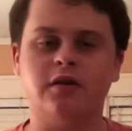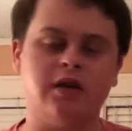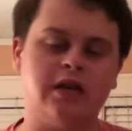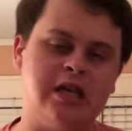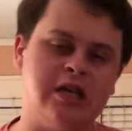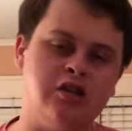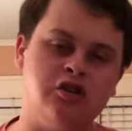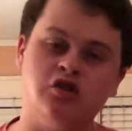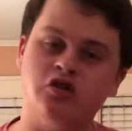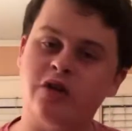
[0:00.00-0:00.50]

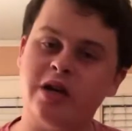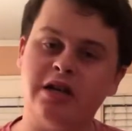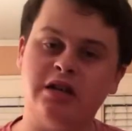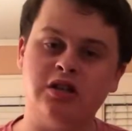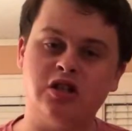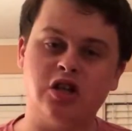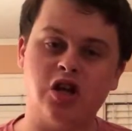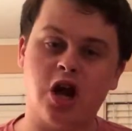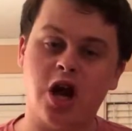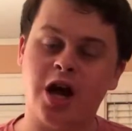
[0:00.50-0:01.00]
in Drake
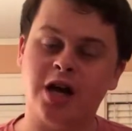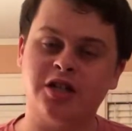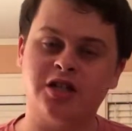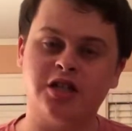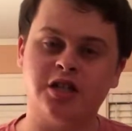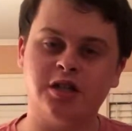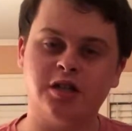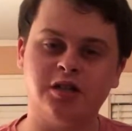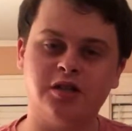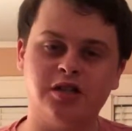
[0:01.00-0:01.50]
and
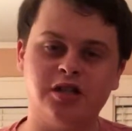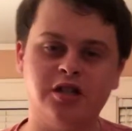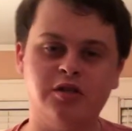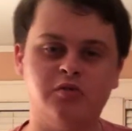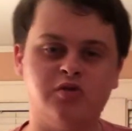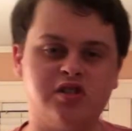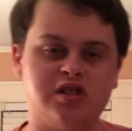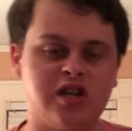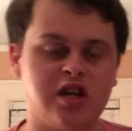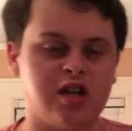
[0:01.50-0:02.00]
Josh. She
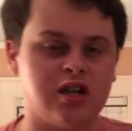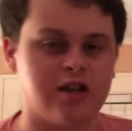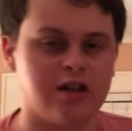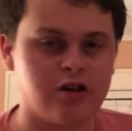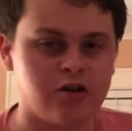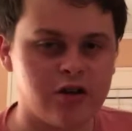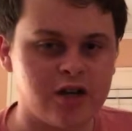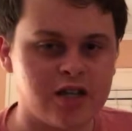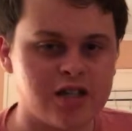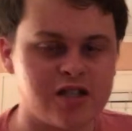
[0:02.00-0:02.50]
was
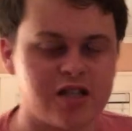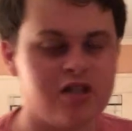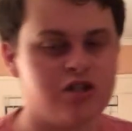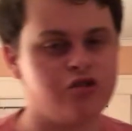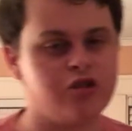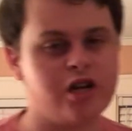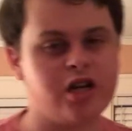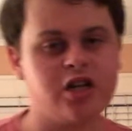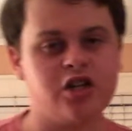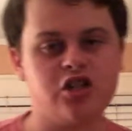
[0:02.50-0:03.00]
hilarious in
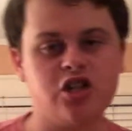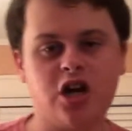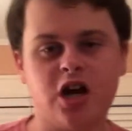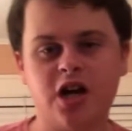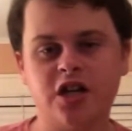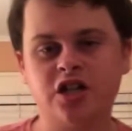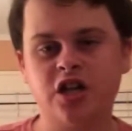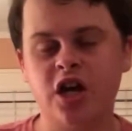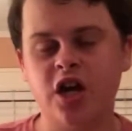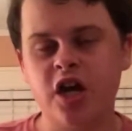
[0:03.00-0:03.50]
Drake and
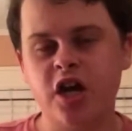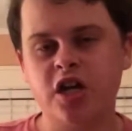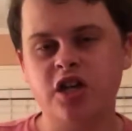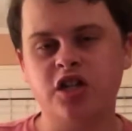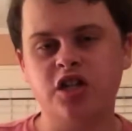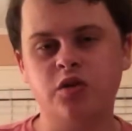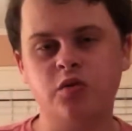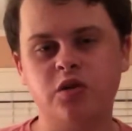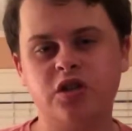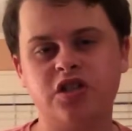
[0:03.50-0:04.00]
Josh.
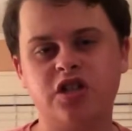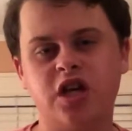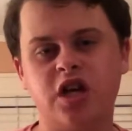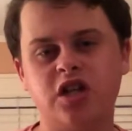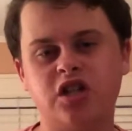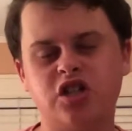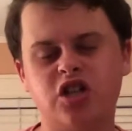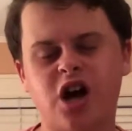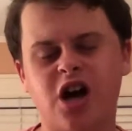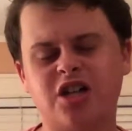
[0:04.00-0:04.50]
She was
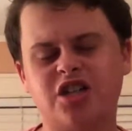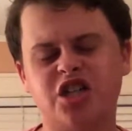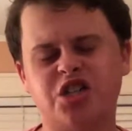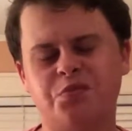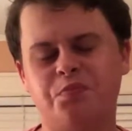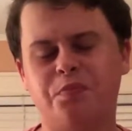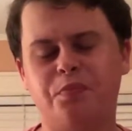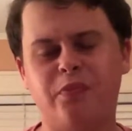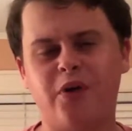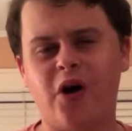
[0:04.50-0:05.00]

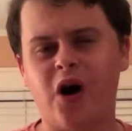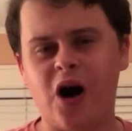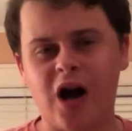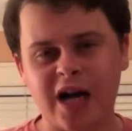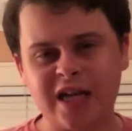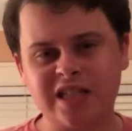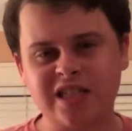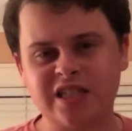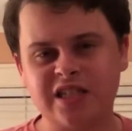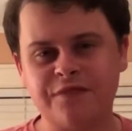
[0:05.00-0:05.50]
Josh's
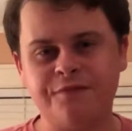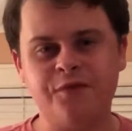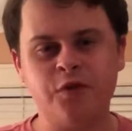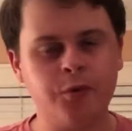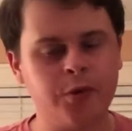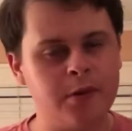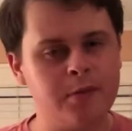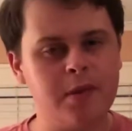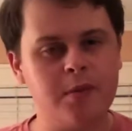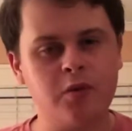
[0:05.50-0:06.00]
boss, if you
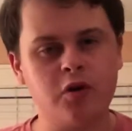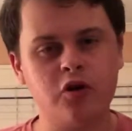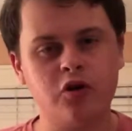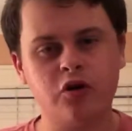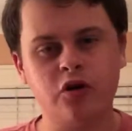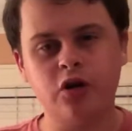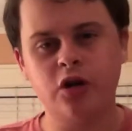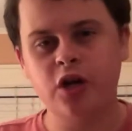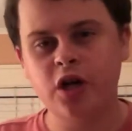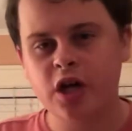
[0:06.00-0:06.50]
remember
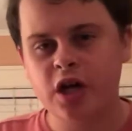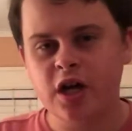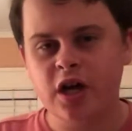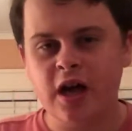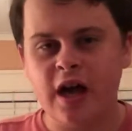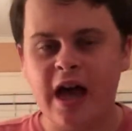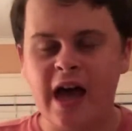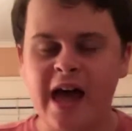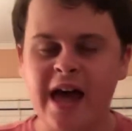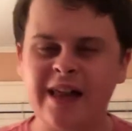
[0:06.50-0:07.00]
her.
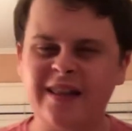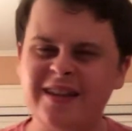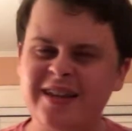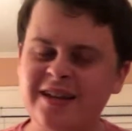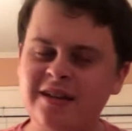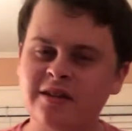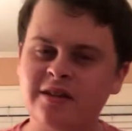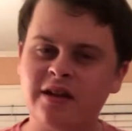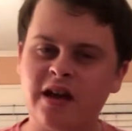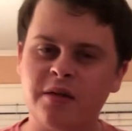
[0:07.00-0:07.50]

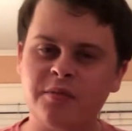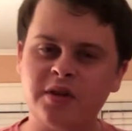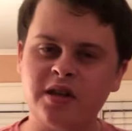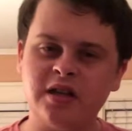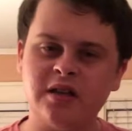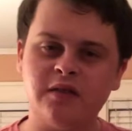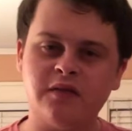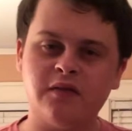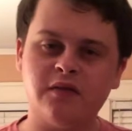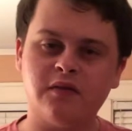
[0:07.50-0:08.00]
Helen, I
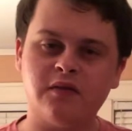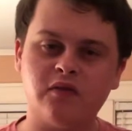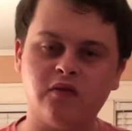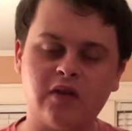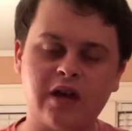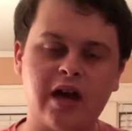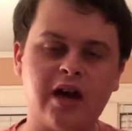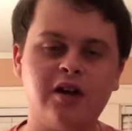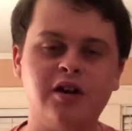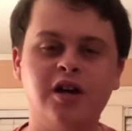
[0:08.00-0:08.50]
believe.
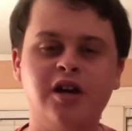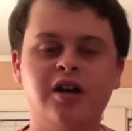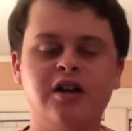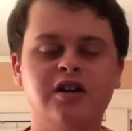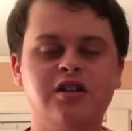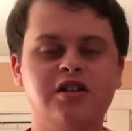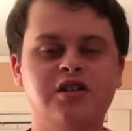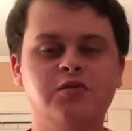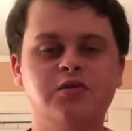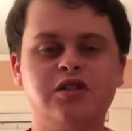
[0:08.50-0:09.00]
Yeah,
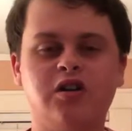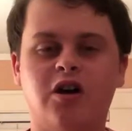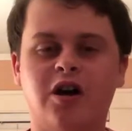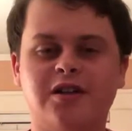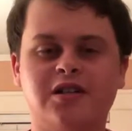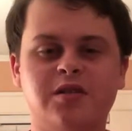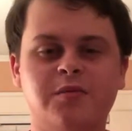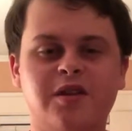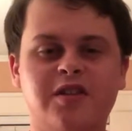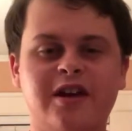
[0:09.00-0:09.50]
she was
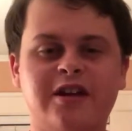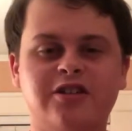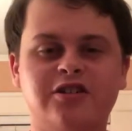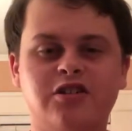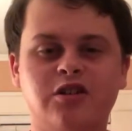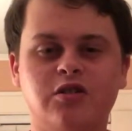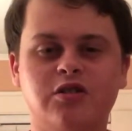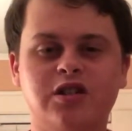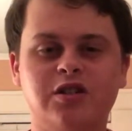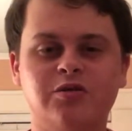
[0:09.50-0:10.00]
awesome in that
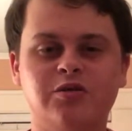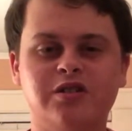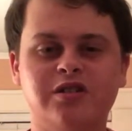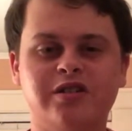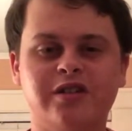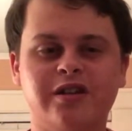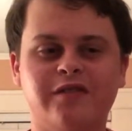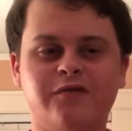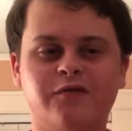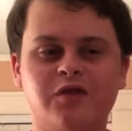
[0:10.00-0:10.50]
show. She
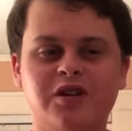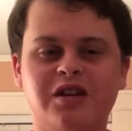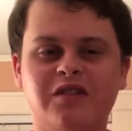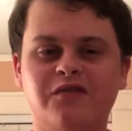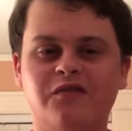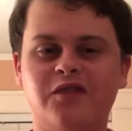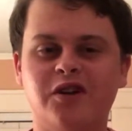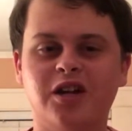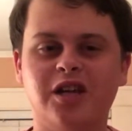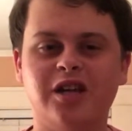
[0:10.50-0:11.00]
was
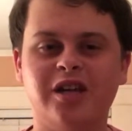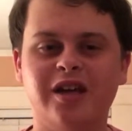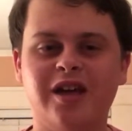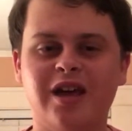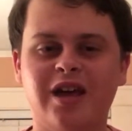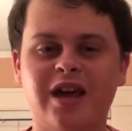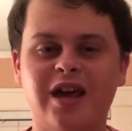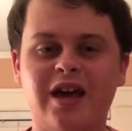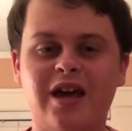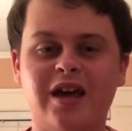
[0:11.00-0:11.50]
freaking funny.
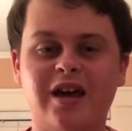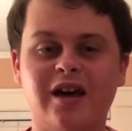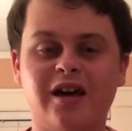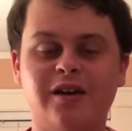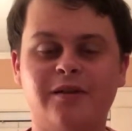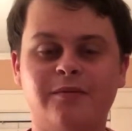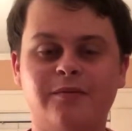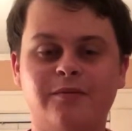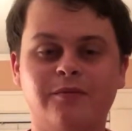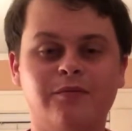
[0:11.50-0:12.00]
And
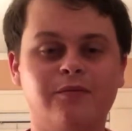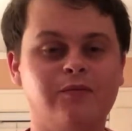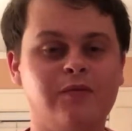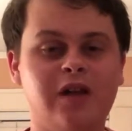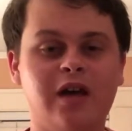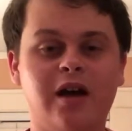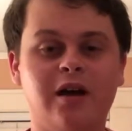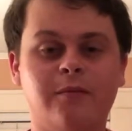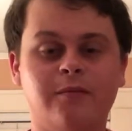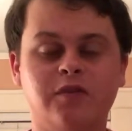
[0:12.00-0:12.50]

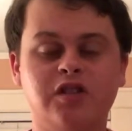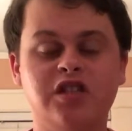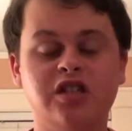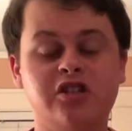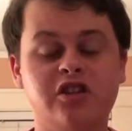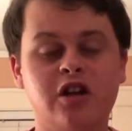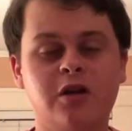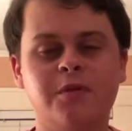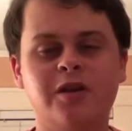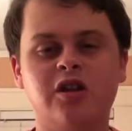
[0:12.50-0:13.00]
yeah,
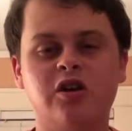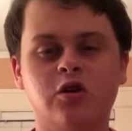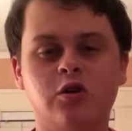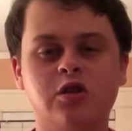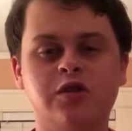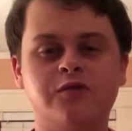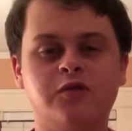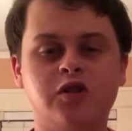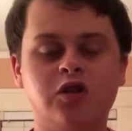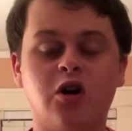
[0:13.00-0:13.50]
she's going to be the
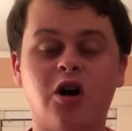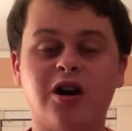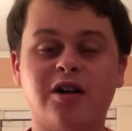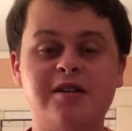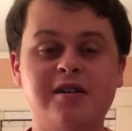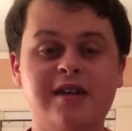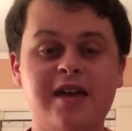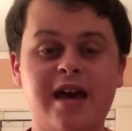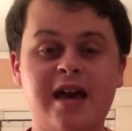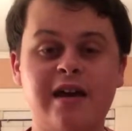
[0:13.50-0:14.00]
host for
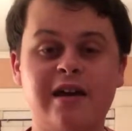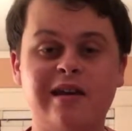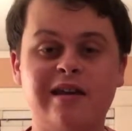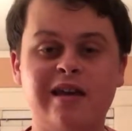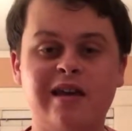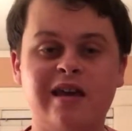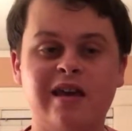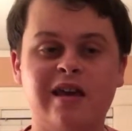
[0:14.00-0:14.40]
Talking Dead.